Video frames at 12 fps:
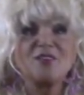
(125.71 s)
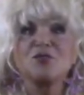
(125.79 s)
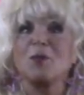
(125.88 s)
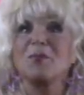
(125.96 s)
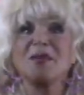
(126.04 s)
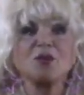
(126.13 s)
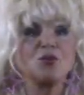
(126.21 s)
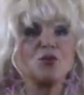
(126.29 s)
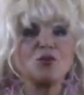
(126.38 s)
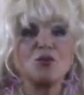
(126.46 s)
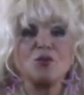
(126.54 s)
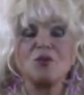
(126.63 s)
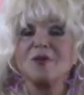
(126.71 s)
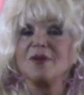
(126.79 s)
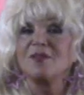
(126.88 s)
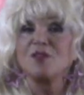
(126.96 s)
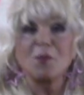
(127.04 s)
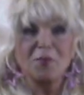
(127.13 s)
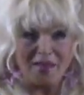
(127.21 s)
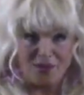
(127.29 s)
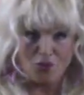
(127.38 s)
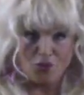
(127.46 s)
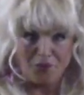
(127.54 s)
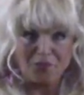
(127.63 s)
The bigger, the
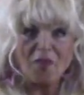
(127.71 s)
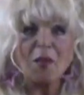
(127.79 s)
better.